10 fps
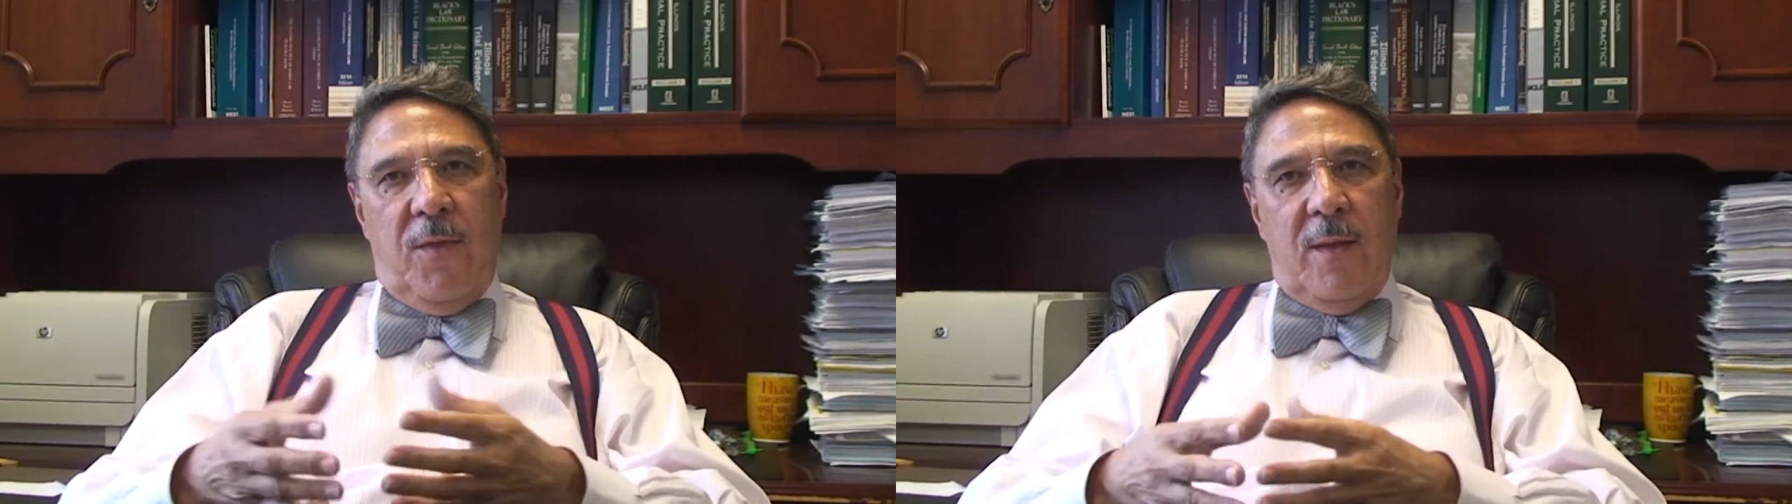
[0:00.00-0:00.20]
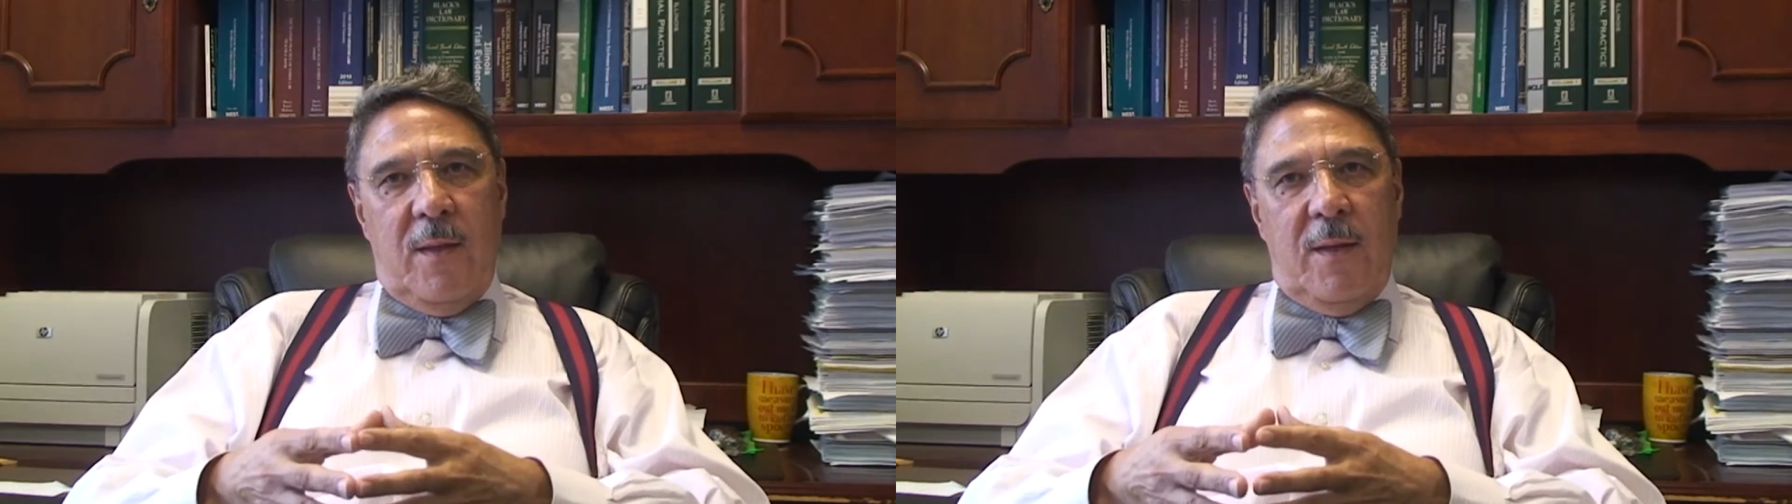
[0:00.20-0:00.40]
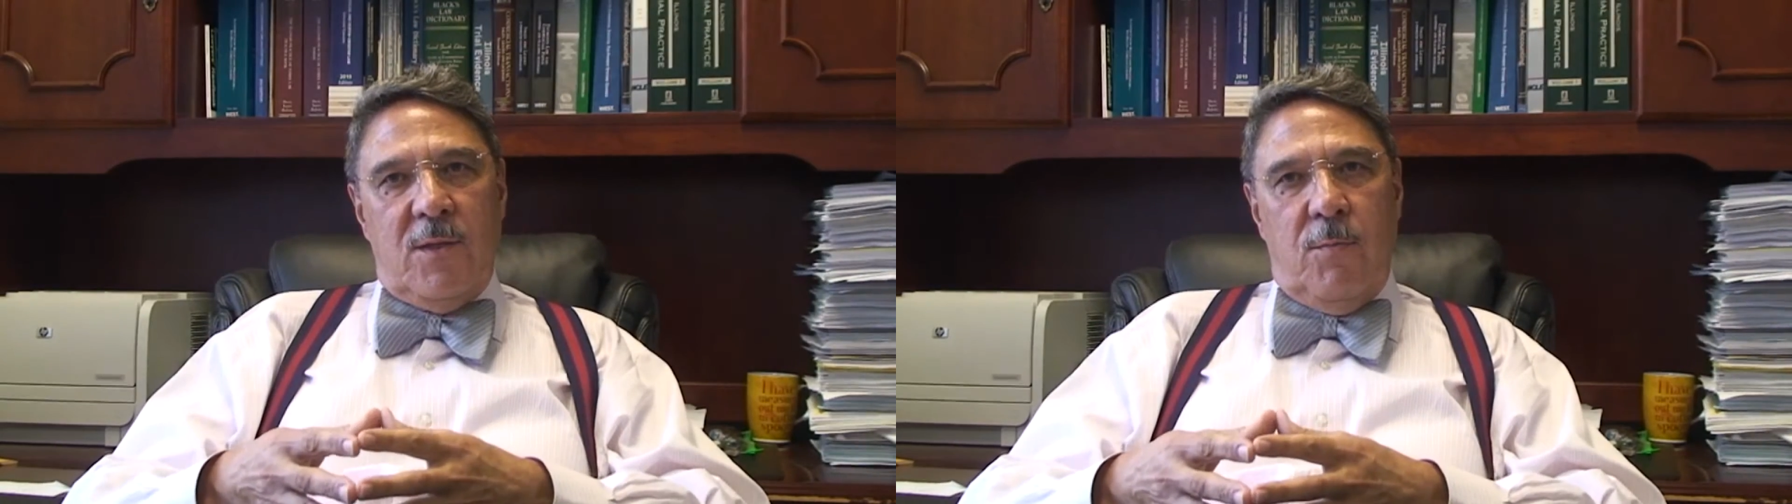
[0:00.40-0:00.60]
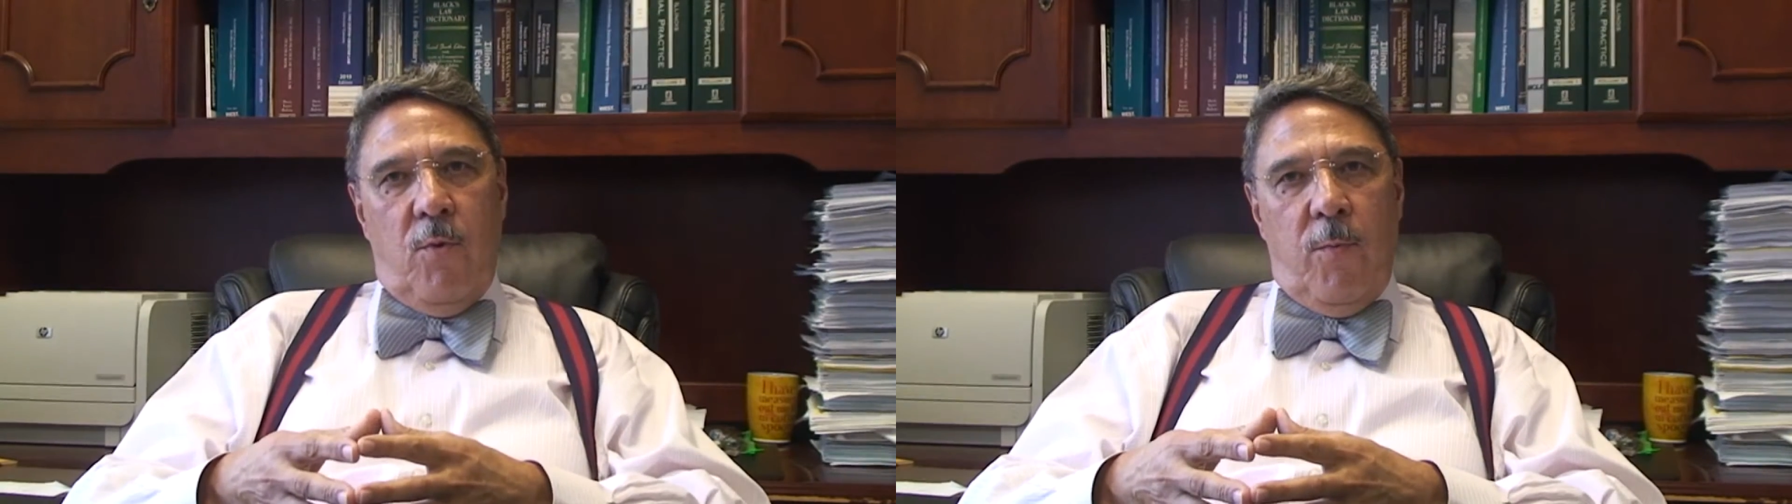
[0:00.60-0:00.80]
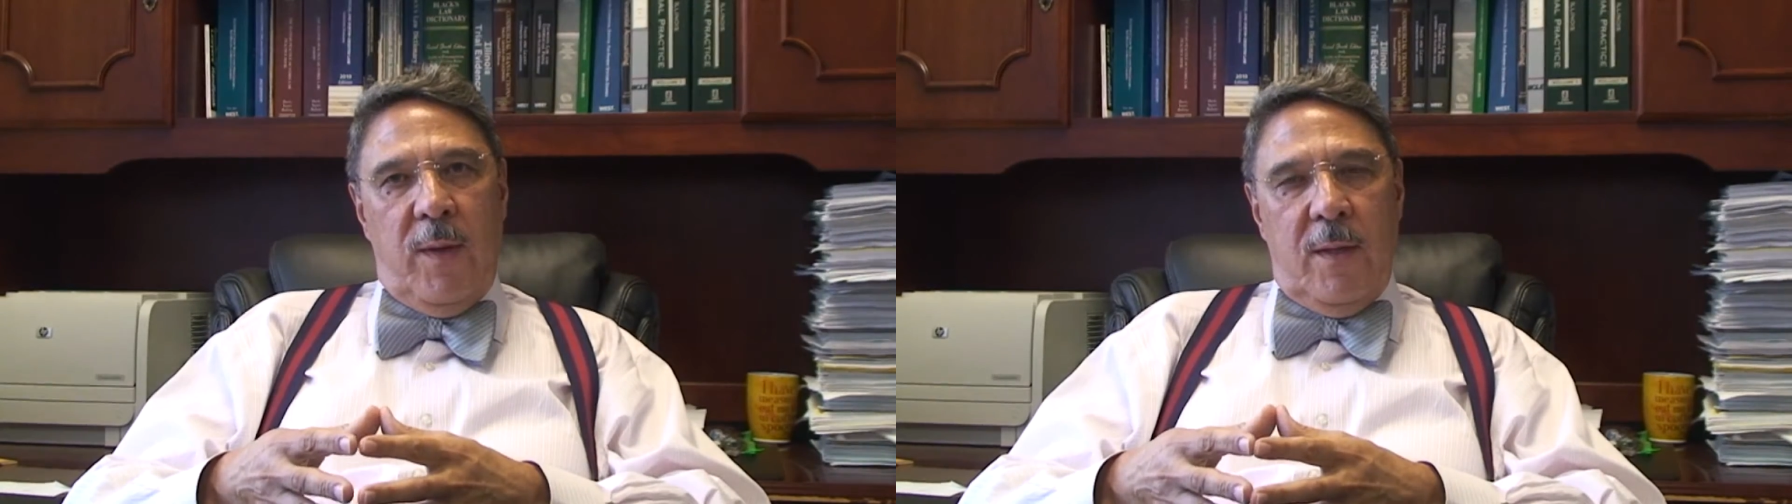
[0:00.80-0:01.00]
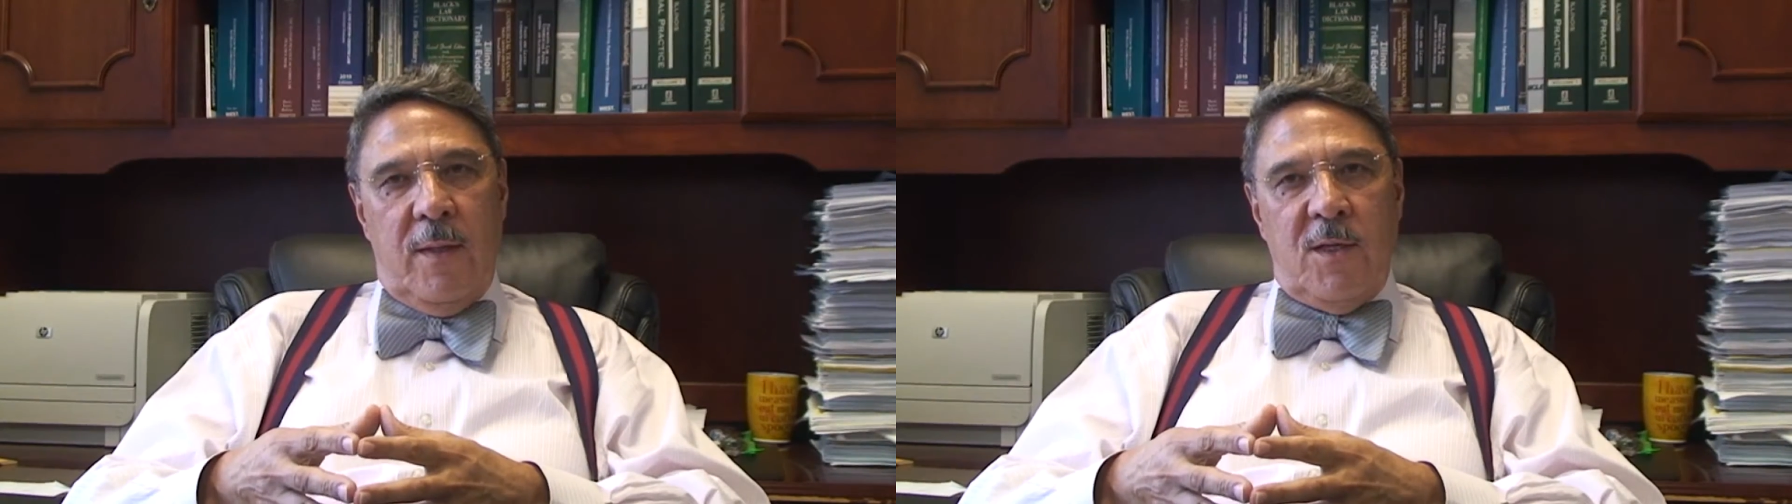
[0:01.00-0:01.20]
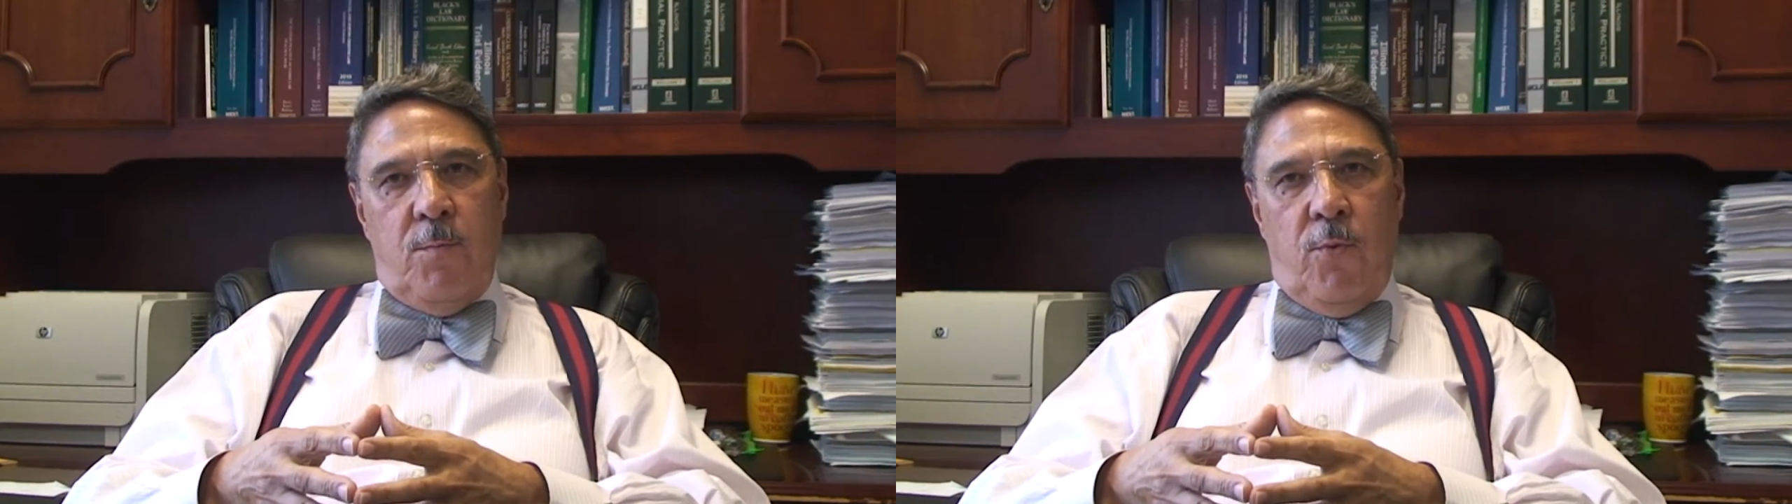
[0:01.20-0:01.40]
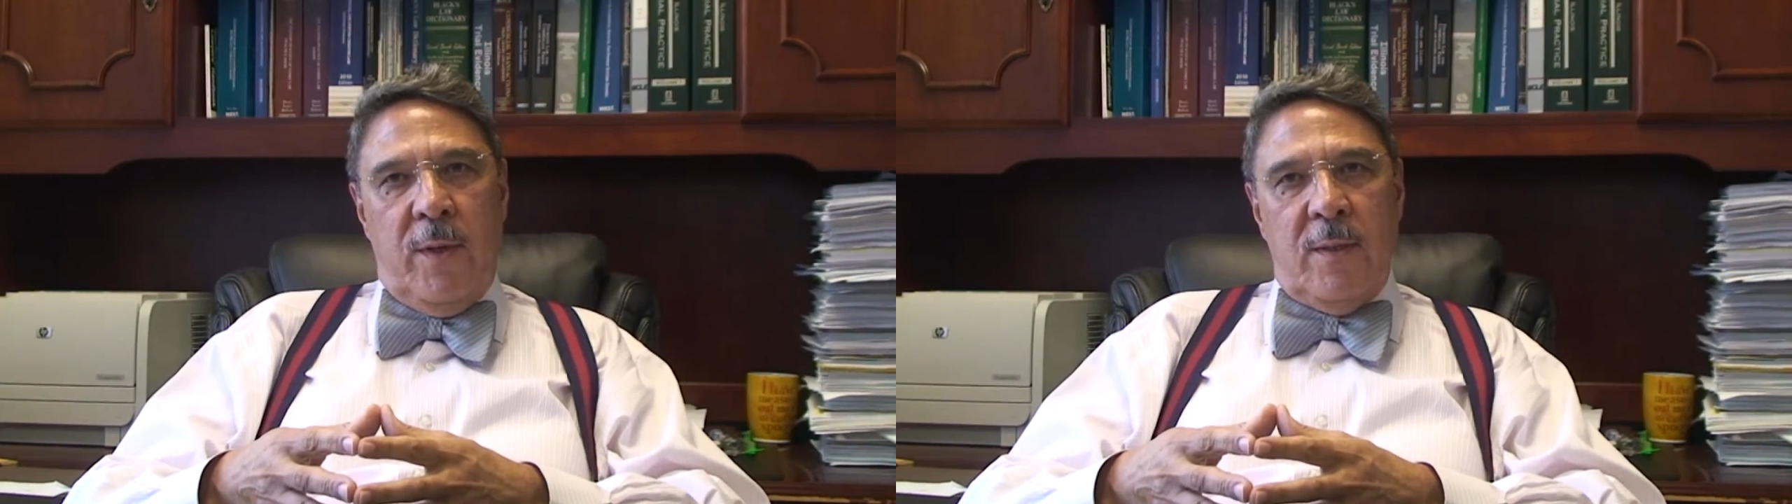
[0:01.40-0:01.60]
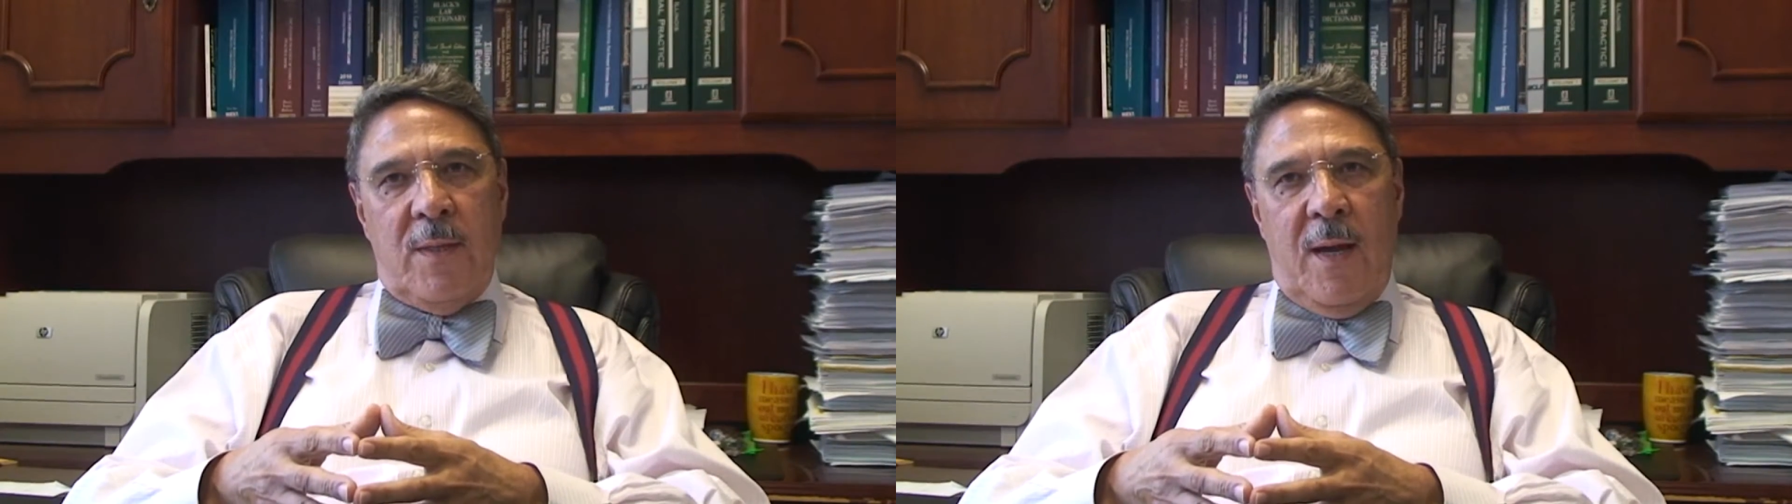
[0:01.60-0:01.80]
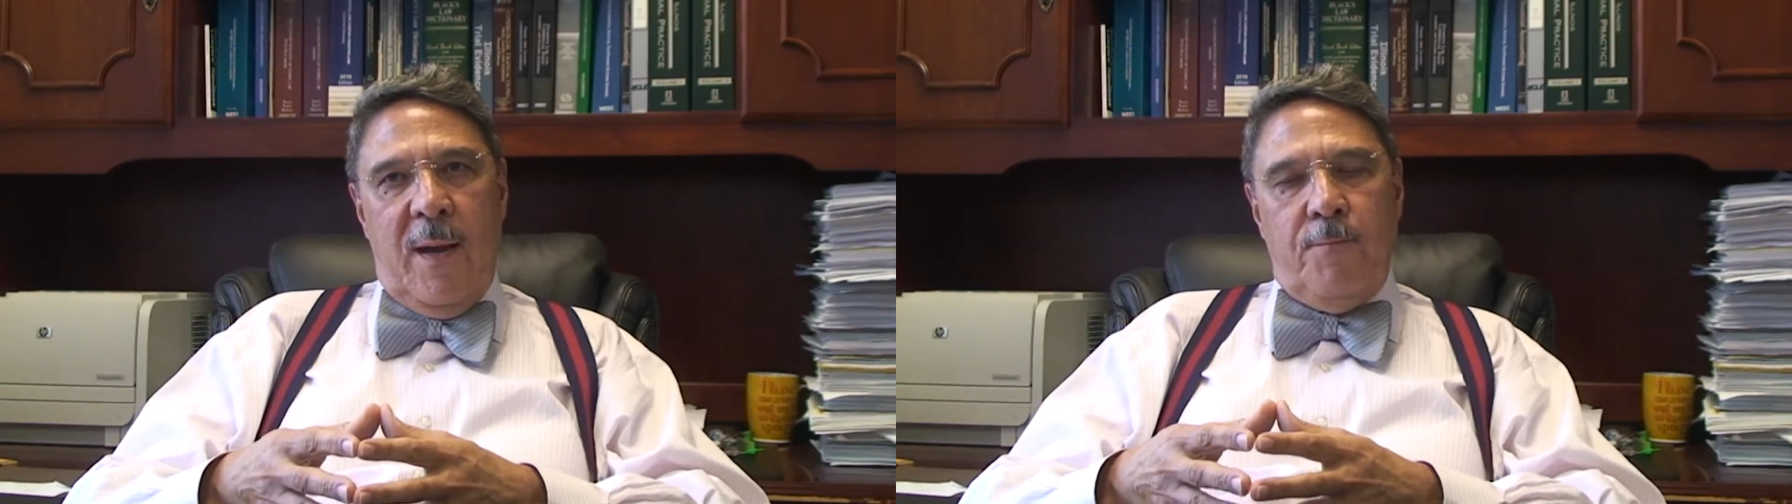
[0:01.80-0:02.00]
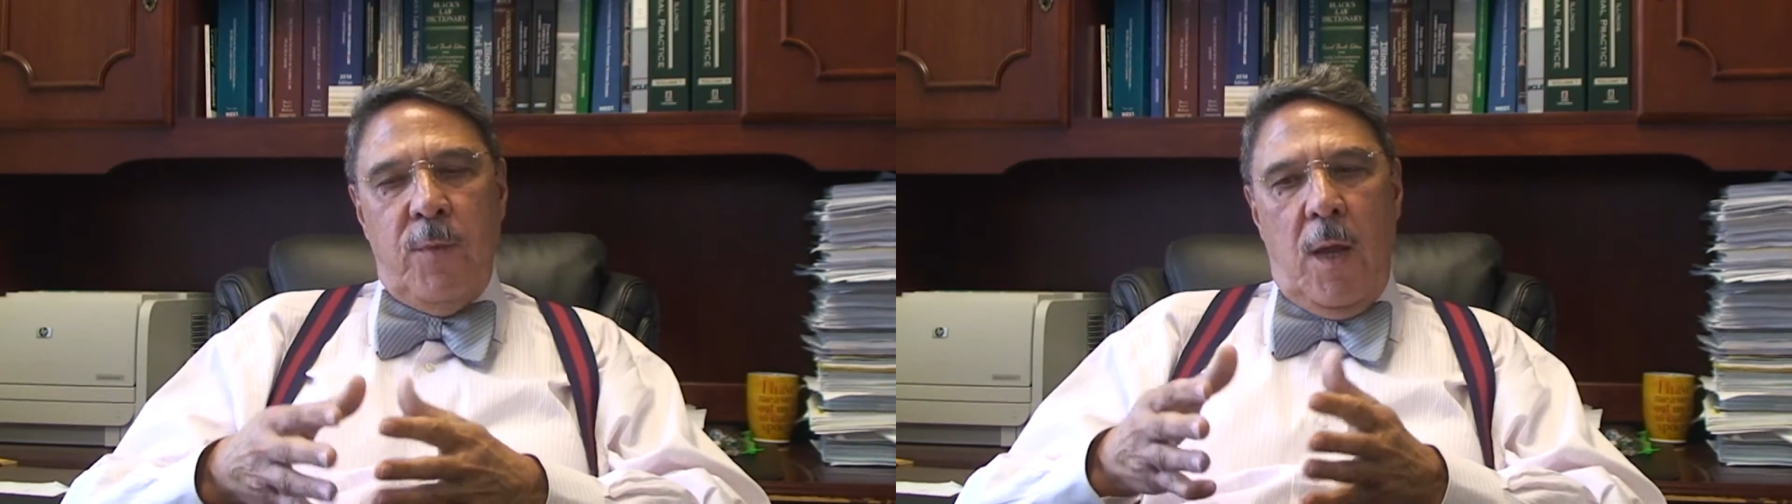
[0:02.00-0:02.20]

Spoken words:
think that it's appropriate at this point in time.